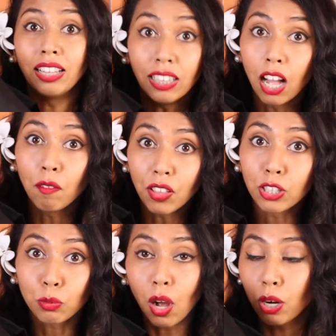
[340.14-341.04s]
love
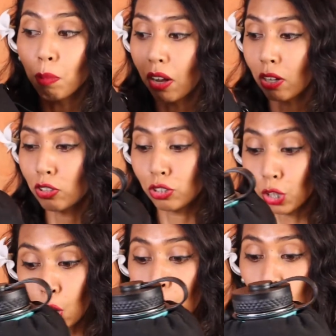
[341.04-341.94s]
this water bottle
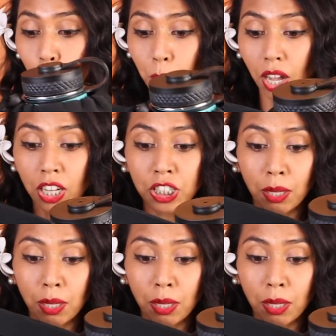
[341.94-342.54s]
so much.